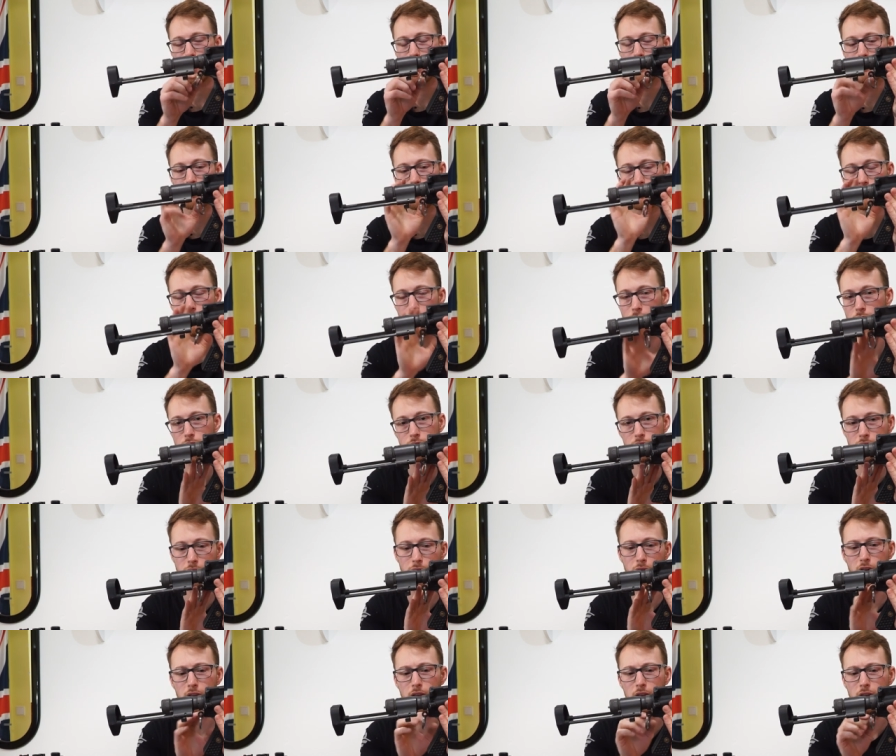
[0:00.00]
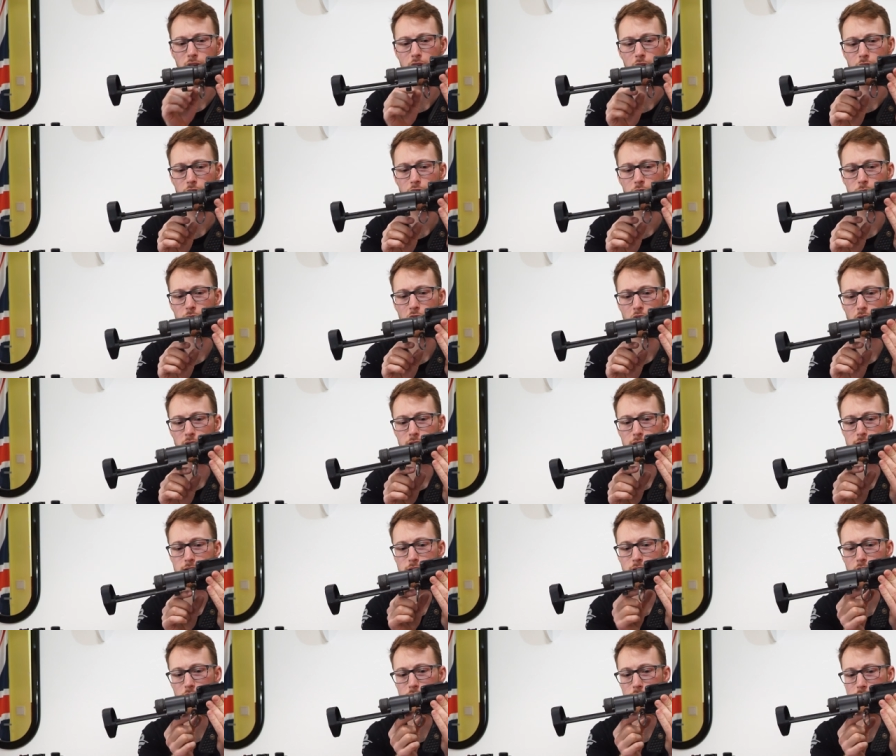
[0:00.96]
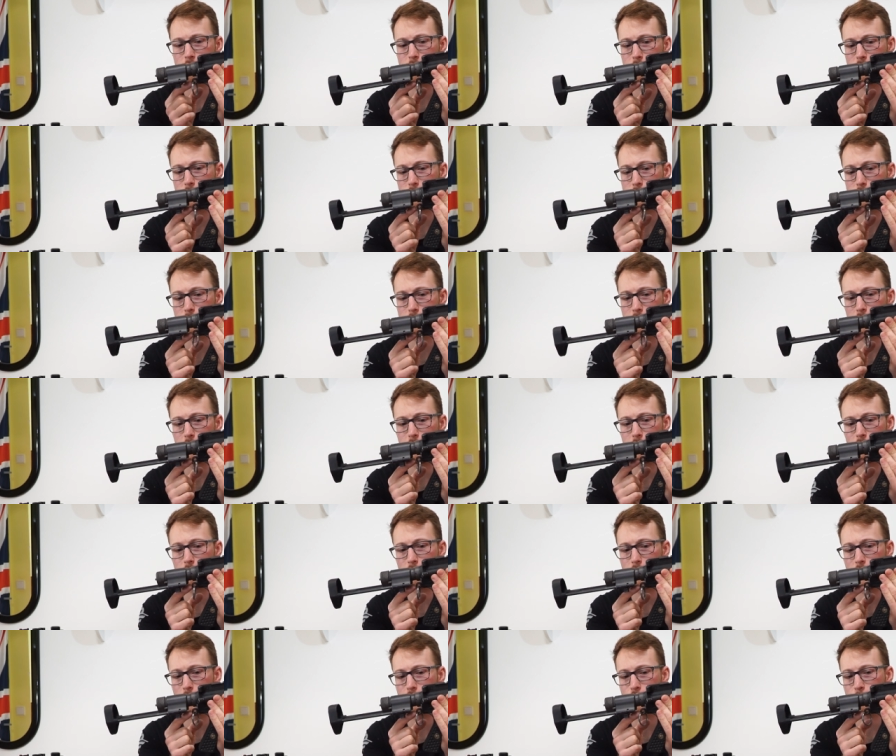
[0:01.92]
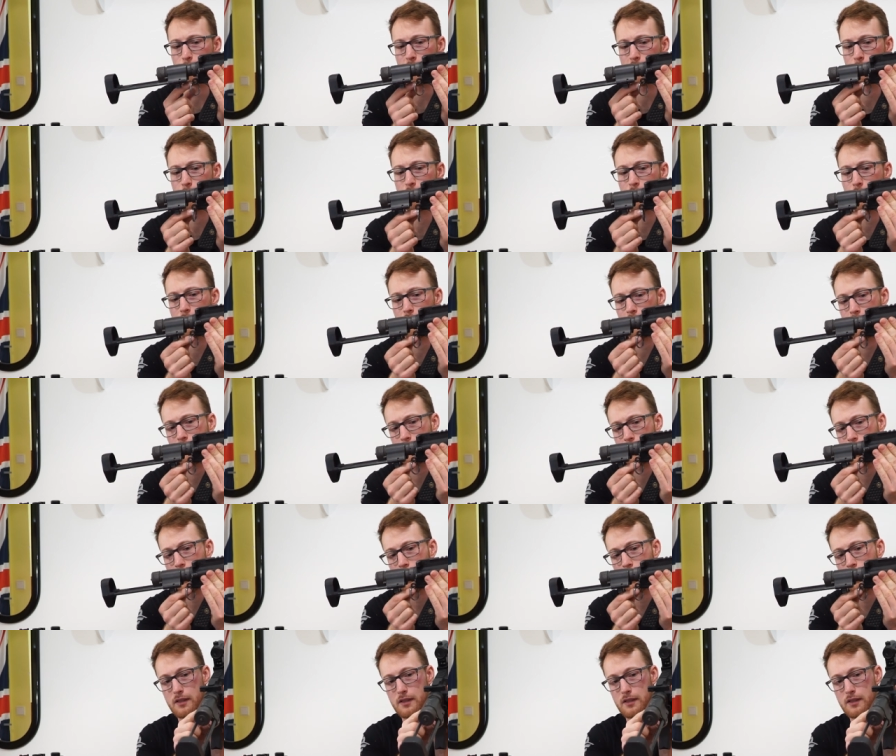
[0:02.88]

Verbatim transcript: what I don't really like about this gun is this sling attachment point.